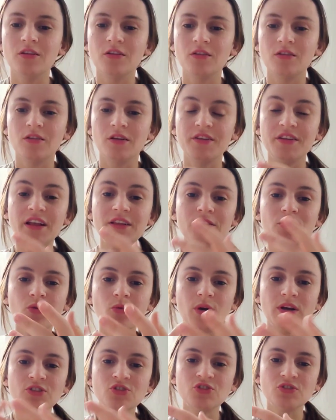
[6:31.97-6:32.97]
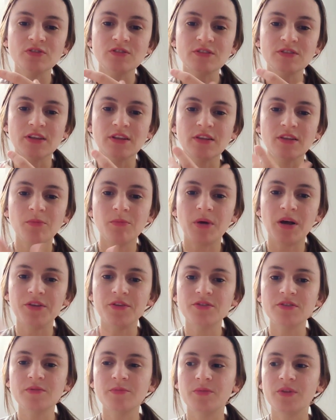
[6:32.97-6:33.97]
Another questions that the
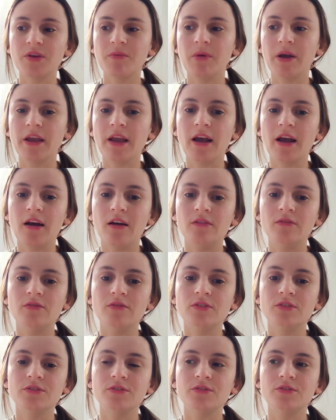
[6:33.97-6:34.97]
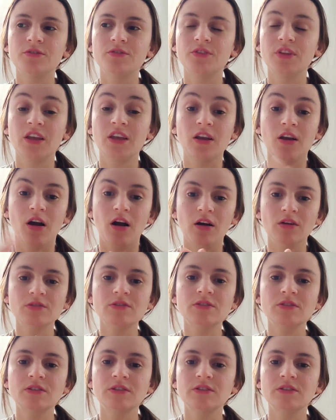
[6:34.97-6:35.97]
mothers they might have and they
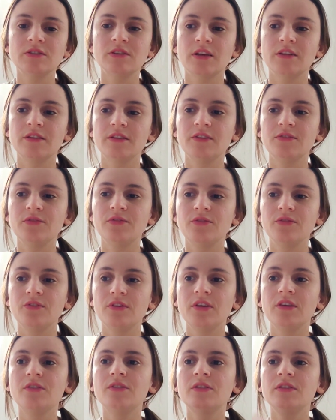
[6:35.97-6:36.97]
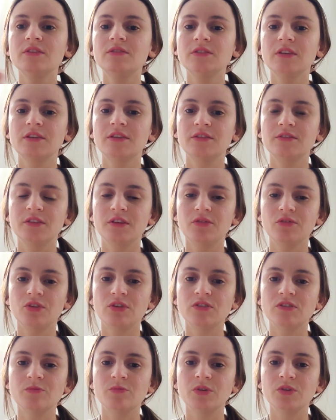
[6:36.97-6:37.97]
ask is that if it is any
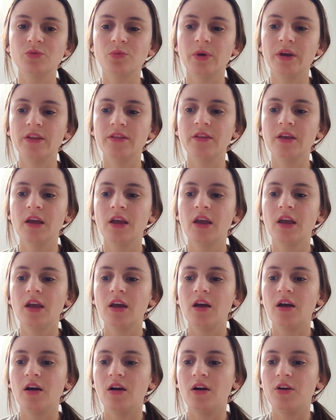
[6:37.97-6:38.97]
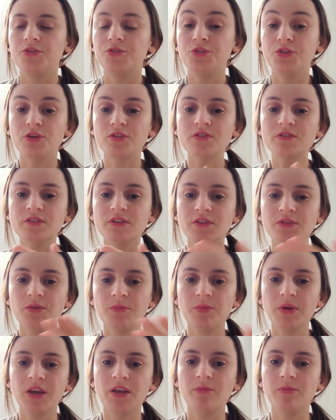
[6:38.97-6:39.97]
difference between nursing
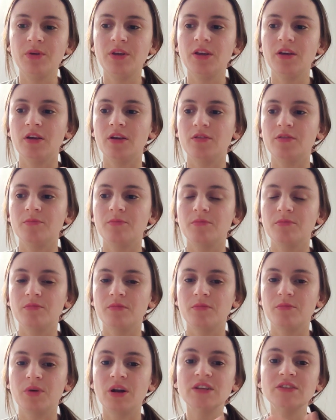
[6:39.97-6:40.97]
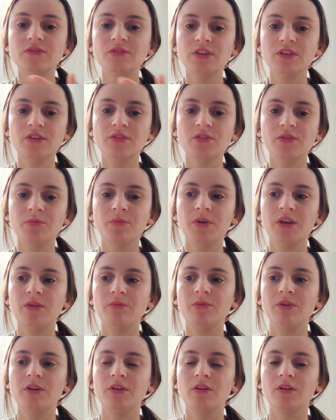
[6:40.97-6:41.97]
the baby and breastfeeding the
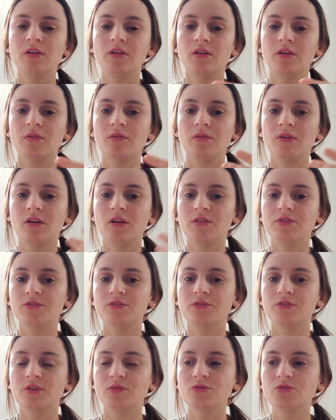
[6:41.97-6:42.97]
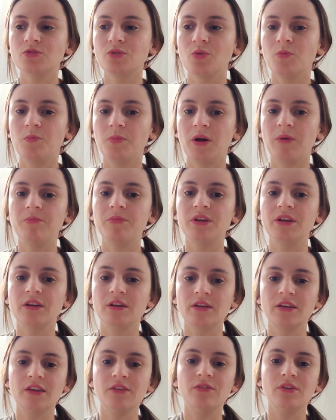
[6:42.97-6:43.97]
baby, and also pumping
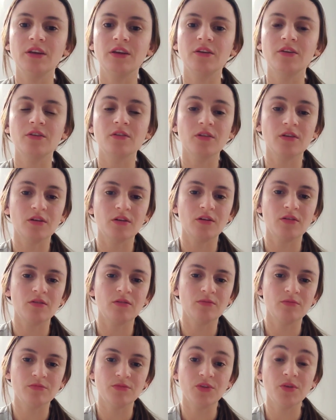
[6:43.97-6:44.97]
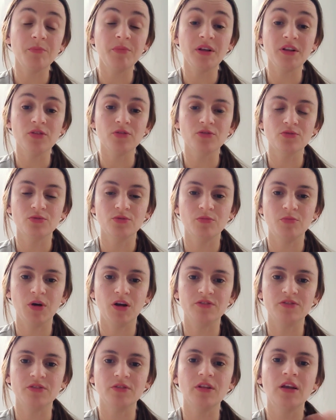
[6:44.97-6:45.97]
and giving the milk through the
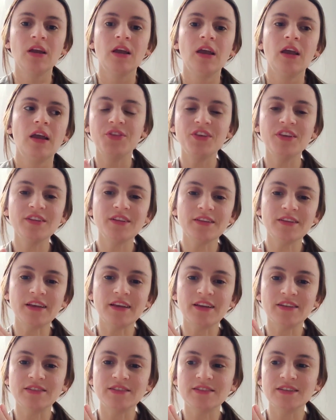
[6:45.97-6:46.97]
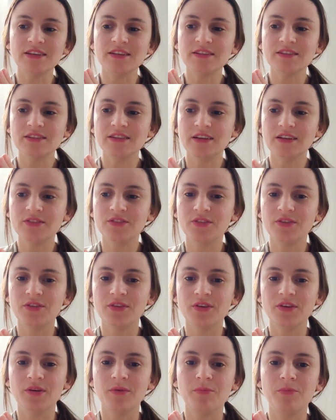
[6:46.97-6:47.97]
bottle. The thing that I can say is that
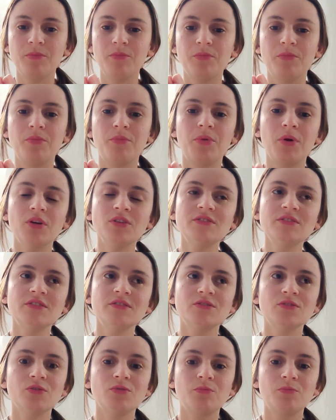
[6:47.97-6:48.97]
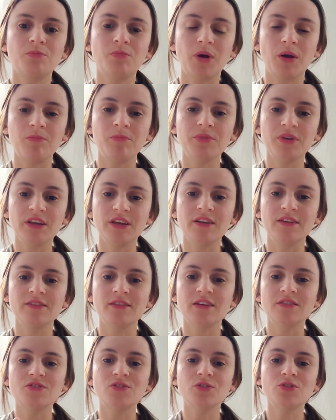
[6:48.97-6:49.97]
the process of pumping
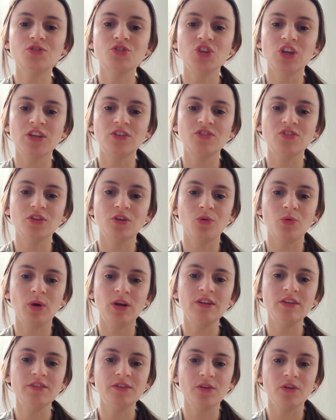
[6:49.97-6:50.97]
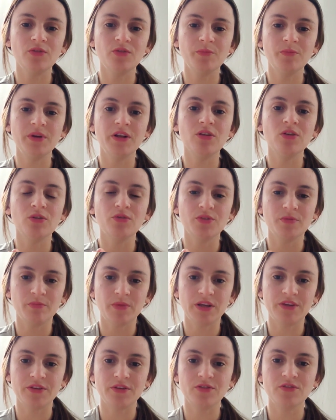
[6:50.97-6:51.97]
does not change the quality of the milk of the
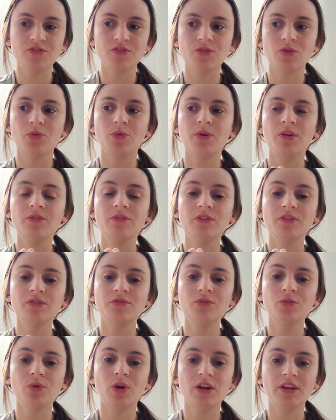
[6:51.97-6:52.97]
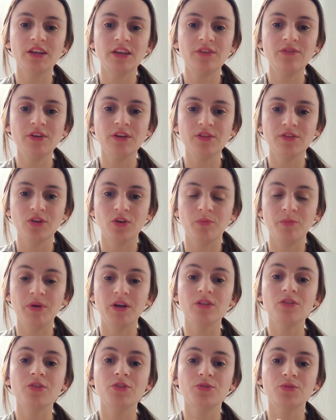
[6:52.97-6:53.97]
mother. So even if you are giving your
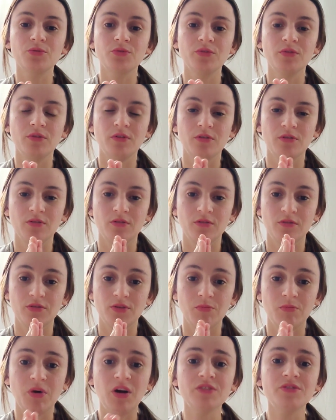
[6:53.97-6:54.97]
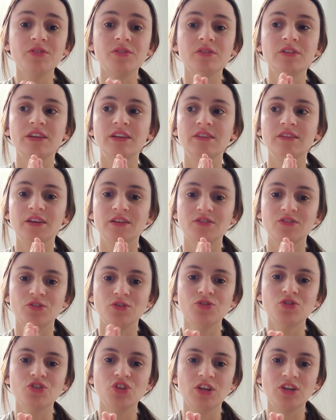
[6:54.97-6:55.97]
milk through the bottle, it does
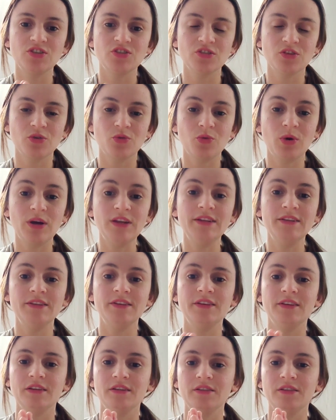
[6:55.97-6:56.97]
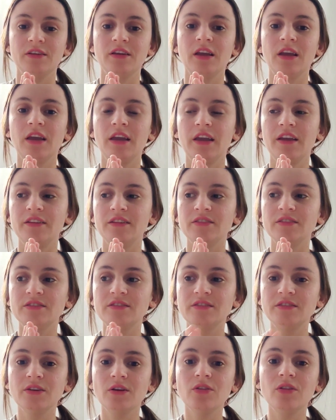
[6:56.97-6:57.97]
not change the quality, and it is
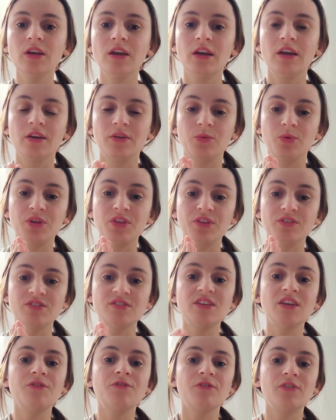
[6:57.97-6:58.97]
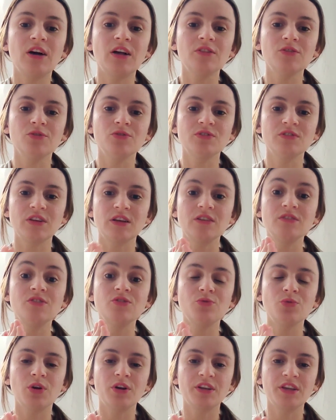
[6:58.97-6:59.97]
still with the same values
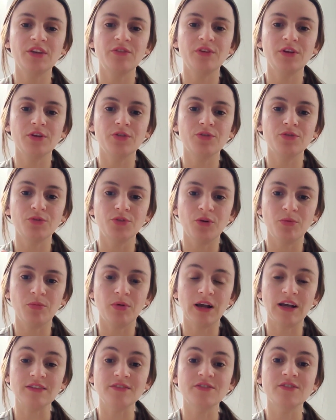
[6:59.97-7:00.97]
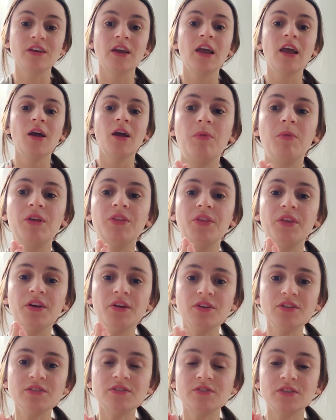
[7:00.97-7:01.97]
as you are giving through your breast. But
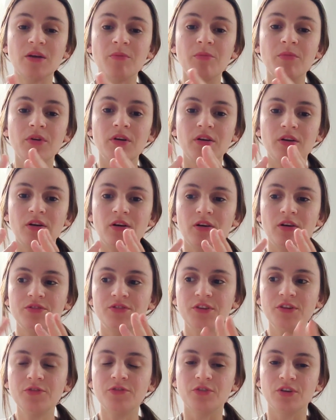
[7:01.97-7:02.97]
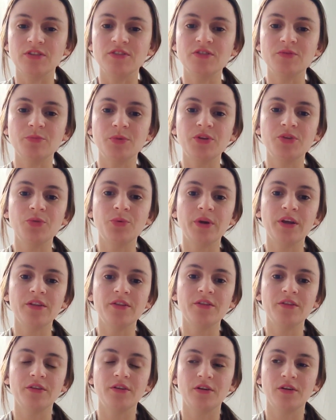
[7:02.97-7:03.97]
there is some difference
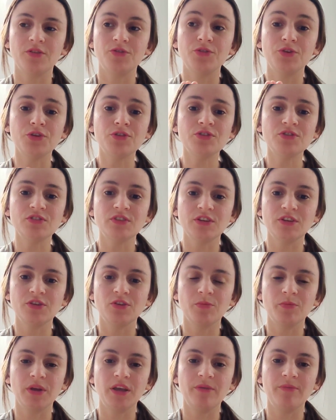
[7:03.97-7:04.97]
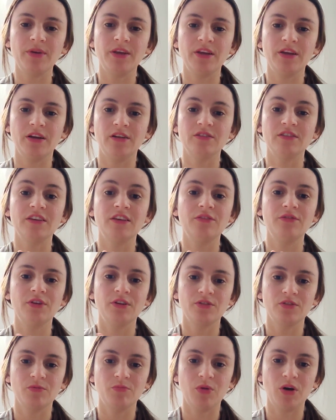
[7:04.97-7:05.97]
between nursing your baby and
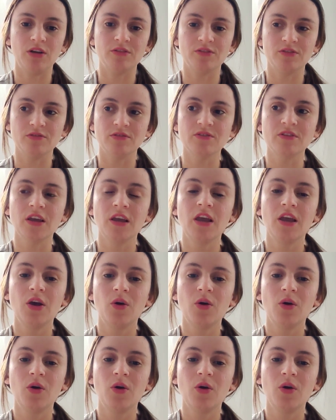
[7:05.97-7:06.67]
giving the bottles.